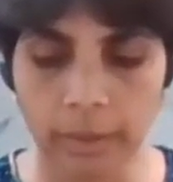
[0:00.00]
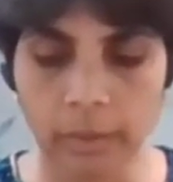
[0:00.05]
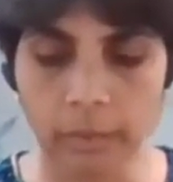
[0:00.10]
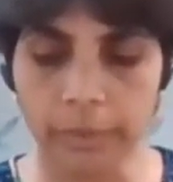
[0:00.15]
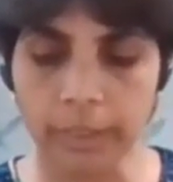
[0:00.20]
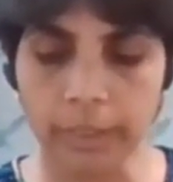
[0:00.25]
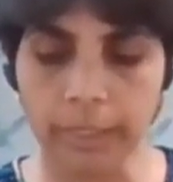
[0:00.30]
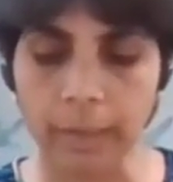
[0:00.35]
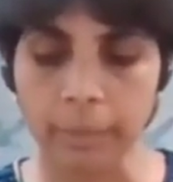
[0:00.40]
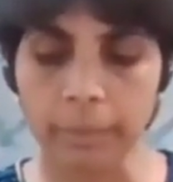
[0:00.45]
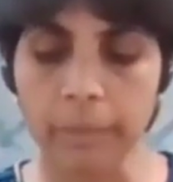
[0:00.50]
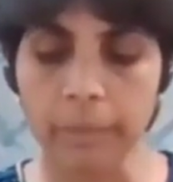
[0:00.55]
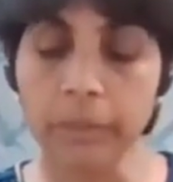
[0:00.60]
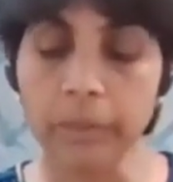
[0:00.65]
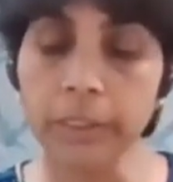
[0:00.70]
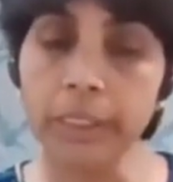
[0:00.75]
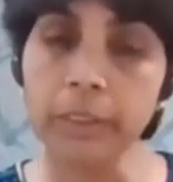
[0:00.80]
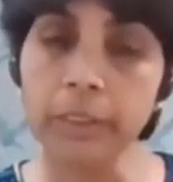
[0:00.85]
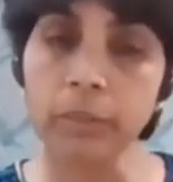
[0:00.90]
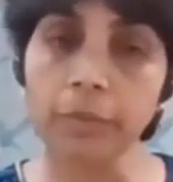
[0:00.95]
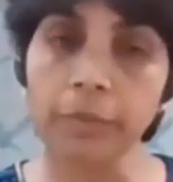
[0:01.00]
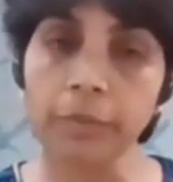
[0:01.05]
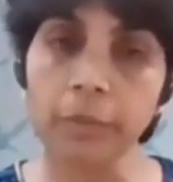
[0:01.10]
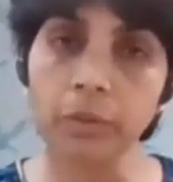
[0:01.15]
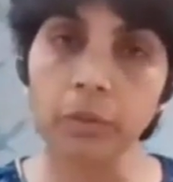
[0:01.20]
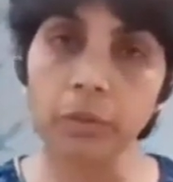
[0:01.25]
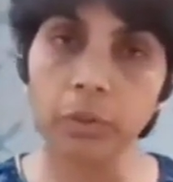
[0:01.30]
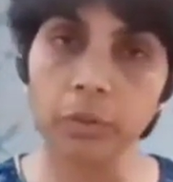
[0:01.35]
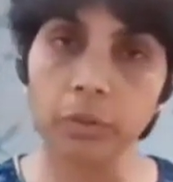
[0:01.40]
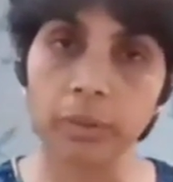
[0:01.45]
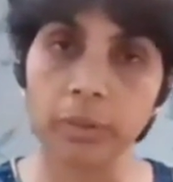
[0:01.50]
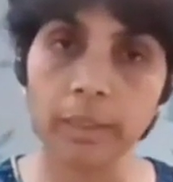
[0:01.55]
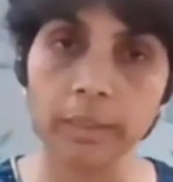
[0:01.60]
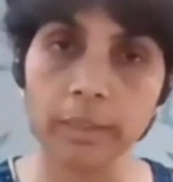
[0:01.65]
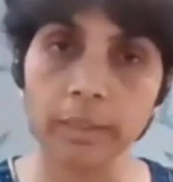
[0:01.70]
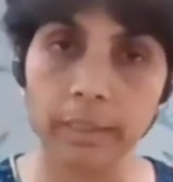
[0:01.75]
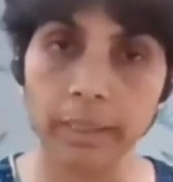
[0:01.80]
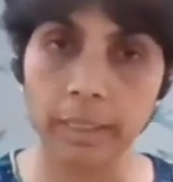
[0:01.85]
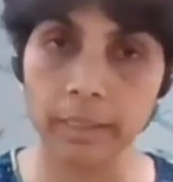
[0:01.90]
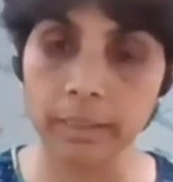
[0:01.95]
One of the commentaries of Yoga
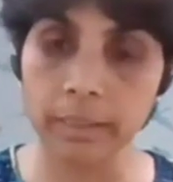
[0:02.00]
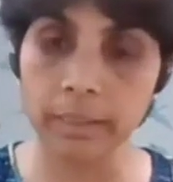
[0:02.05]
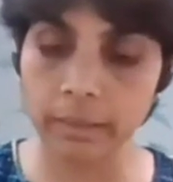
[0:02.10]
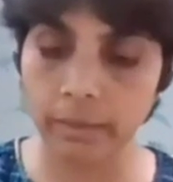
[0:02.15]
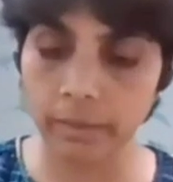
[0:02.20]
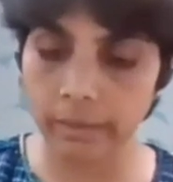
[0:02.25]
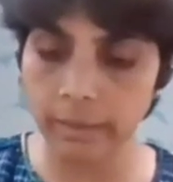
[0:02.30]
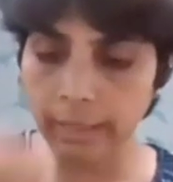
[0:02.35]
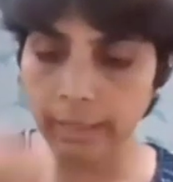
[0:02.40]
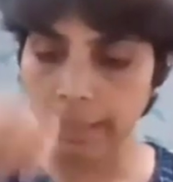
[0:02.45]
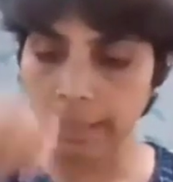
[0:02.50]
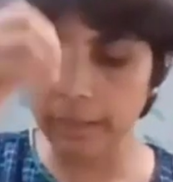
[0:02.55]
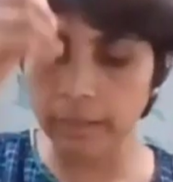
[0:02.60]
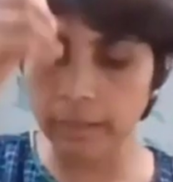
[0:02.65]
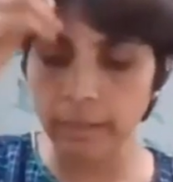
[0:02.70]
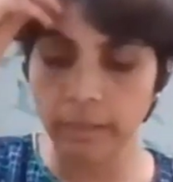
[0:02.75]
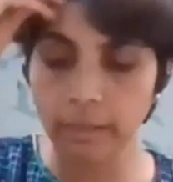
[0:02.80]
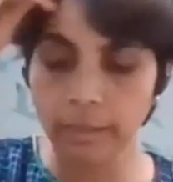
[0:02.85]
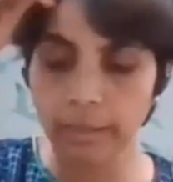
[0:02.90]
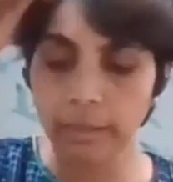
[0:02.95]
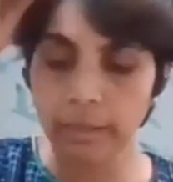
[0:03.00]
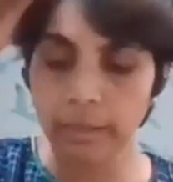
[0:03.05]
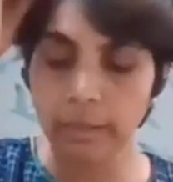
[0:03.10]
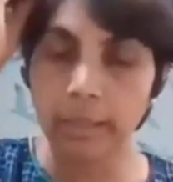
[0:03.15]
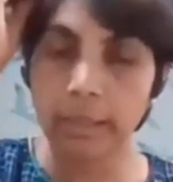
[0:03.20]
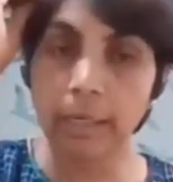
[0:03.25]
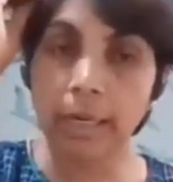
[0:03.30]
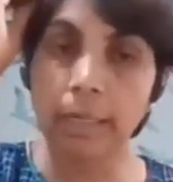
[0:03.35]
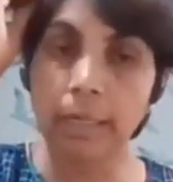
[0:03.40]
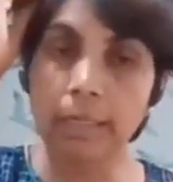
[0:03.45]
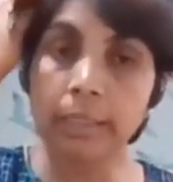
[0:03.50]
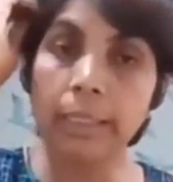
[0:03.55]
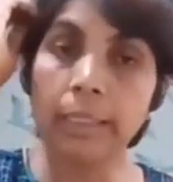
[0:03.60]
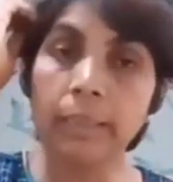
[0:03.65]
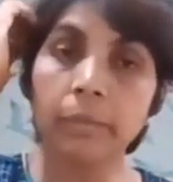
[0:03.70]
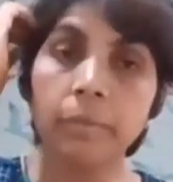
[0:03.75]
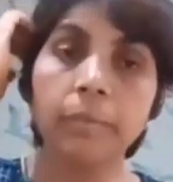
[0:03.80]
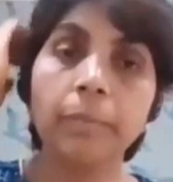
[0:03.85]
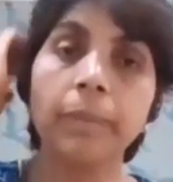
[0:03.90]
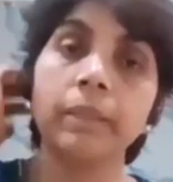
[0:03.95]
Sutra says that
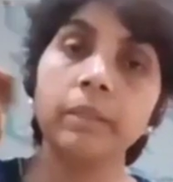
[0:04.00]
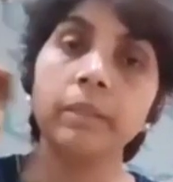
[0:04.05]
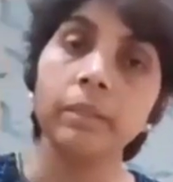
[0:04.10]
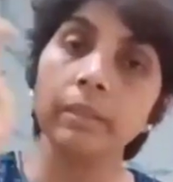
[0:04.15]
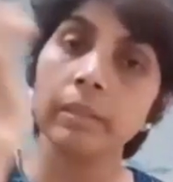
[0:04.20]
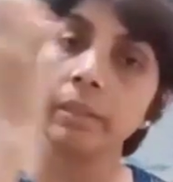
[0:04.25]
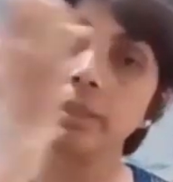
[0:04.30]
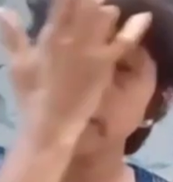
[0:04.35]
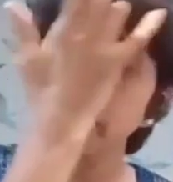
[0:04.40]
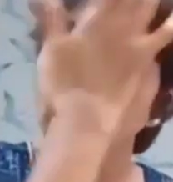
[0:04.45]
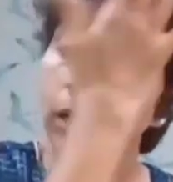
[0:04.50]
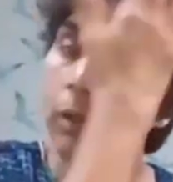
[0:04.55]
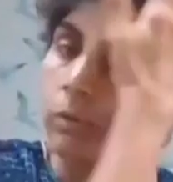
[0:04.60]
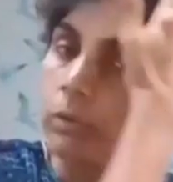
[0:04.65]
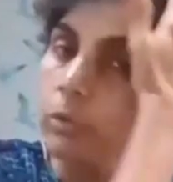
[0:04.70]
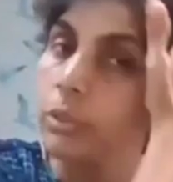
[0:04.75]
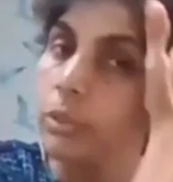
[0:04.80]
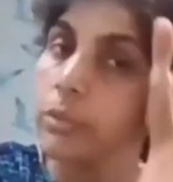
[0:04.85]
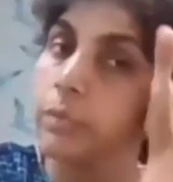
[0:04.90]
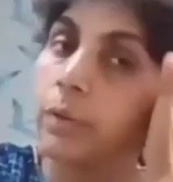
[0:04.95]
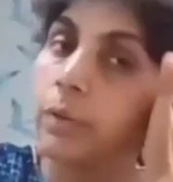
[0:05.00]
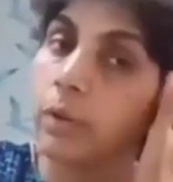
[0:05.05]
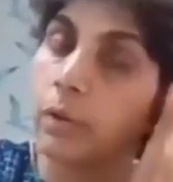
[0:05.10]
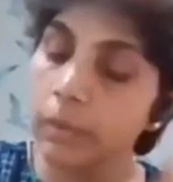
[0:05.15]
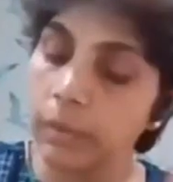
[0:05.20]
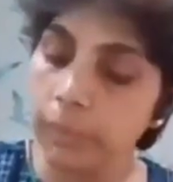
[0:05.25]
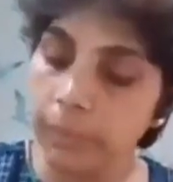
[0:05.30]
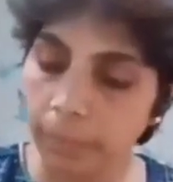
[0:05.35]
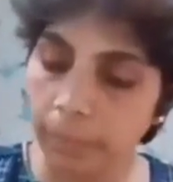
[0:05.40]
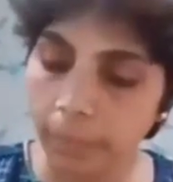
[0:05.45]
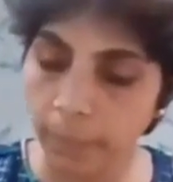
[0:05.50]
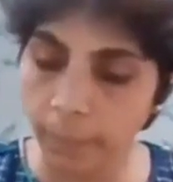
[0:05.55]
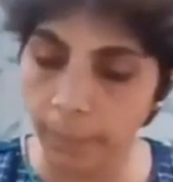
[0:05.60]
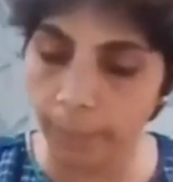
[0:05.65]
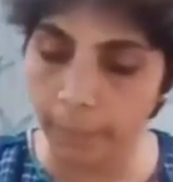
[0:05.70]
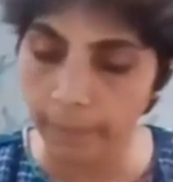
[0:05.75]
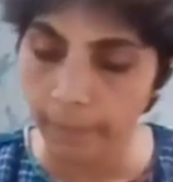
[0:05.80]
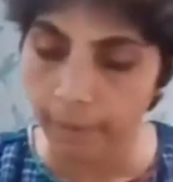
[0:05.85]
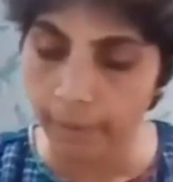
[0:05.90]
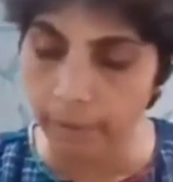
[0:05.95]
contentment counts for
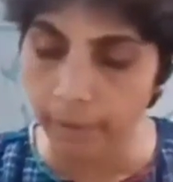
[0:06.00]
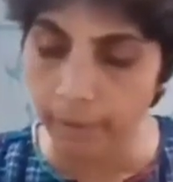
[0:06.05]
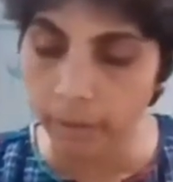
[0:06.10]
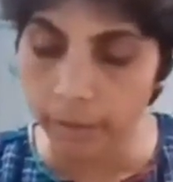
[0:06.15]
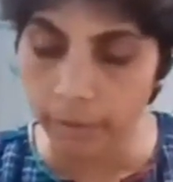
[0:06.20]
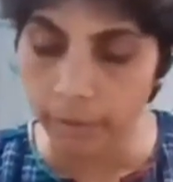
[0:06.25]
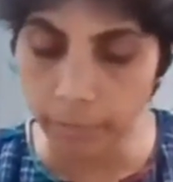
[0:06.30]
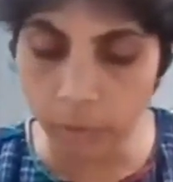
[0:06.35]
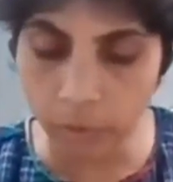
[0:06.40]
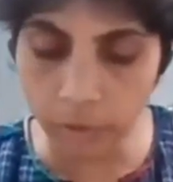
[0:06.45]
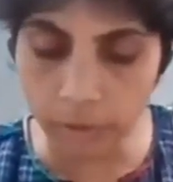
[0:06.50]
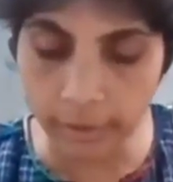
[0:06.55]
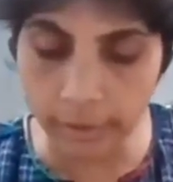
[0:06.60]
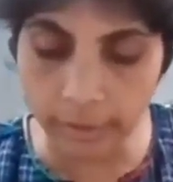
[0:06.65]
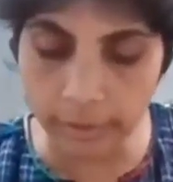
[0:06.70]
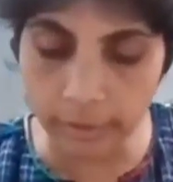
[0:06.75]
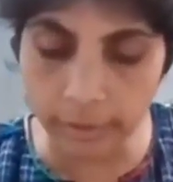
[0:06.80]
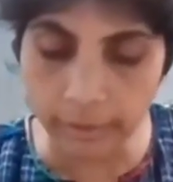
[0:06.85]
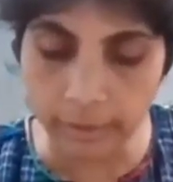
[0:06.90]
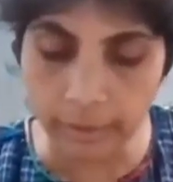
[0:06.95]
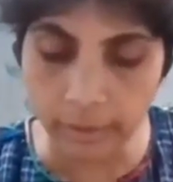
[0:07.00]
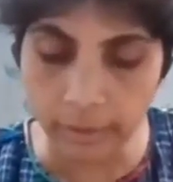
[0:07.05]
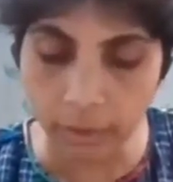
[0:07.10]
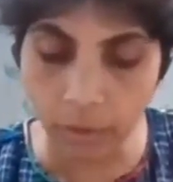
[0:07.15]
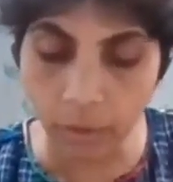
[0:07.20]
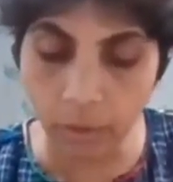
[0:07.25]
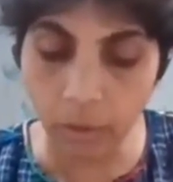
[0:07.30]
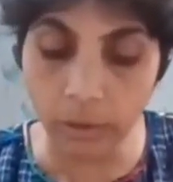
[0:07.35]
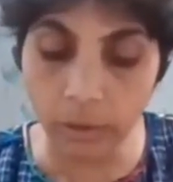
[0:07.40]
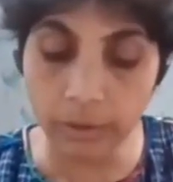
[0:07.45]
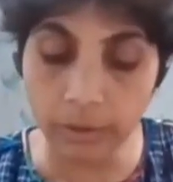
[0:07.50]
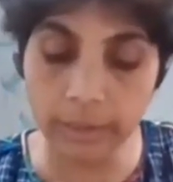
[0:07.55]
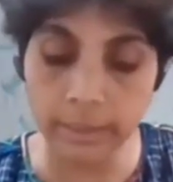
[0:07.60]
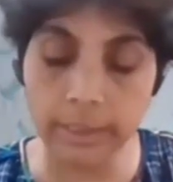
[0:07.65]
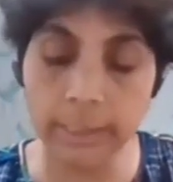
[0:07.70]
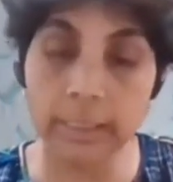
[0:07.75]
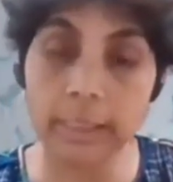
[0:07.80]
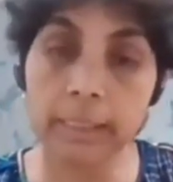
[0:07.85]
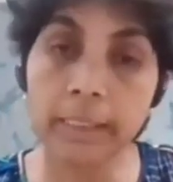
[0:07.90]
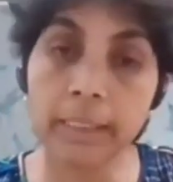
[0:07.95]
more than all the
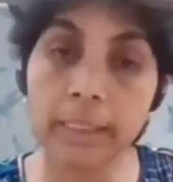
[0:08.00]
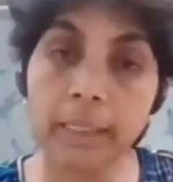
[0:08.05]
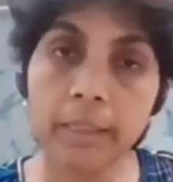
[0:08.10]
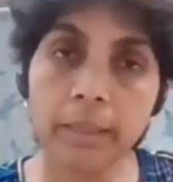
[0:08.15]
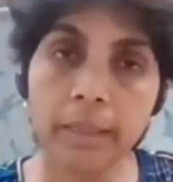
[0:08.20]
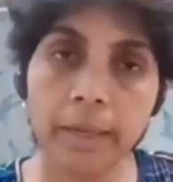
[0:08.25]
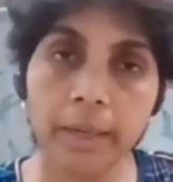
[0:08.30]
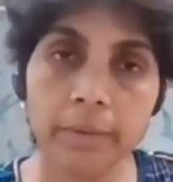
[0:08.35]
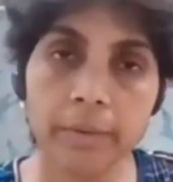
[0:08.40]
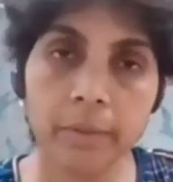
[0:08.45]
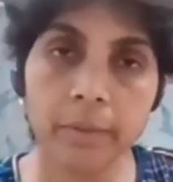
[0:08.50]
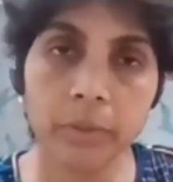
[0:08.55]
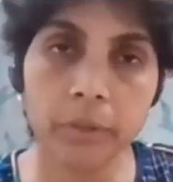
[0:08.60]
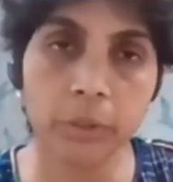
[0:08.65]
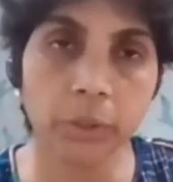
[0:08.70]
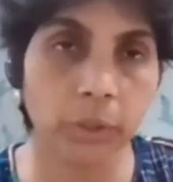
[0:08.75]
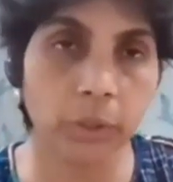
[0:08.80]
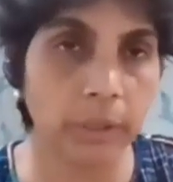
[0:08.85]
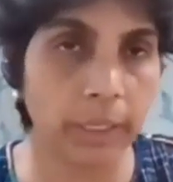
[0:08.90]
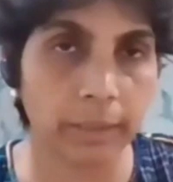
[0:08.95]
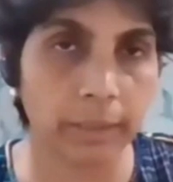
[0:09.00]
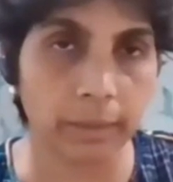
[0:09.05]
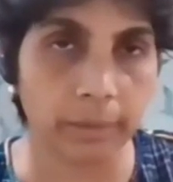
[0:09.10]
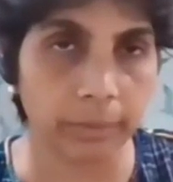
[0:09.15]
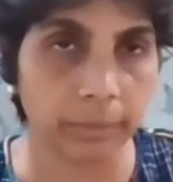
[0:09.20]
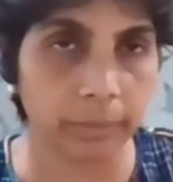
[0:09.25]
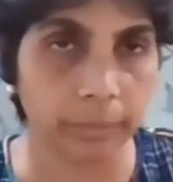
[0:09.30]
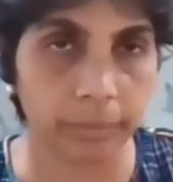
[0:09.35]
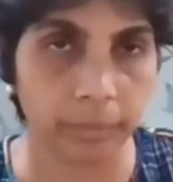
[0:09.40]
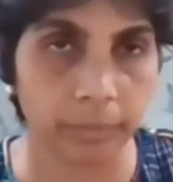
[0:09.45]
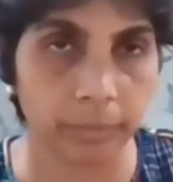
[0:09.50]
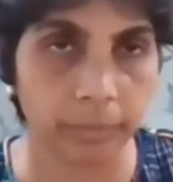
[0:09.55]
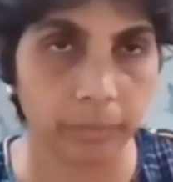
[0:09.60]
16 heavens together.